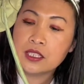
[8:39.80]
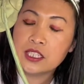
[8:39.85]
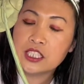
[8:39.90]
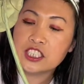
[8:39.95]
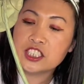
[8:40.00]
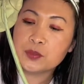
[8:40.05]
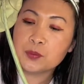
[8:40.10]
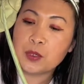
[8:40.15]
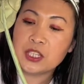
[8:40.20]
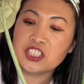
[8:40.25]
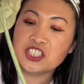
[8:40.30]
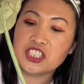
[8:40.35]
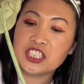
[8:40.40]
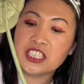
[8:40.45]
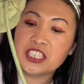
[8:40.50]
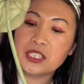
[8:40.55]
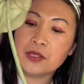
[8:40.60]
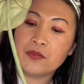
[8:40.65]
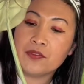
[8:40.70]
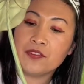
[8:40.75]
Especially
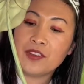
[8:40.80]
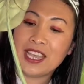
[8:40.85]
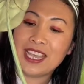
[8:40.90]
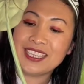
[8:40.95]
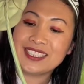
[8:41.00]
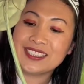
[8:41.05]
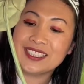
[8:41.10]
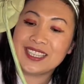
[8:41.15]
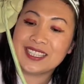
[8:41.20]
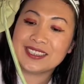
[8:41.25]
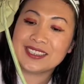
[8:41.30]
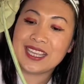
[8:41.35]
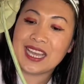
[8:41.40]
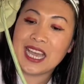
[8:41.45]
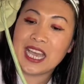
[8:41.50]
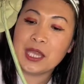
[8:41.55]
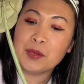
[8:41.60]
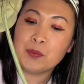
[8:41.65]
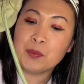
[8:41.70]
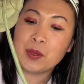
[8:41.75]
the fact that
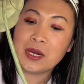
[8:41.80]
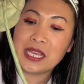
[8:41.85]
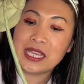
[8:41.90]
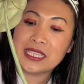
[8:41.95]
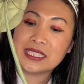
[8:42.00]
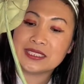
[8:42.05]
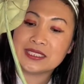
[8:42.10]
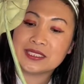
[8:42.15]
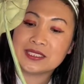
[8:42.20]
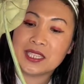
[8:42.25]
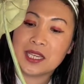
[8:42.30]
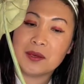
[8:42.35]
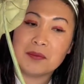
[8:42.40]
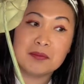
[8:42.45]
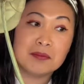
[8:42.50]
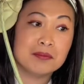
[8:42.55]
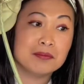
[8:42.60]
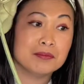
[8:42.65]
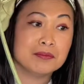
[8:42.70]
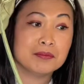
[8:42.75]
I place some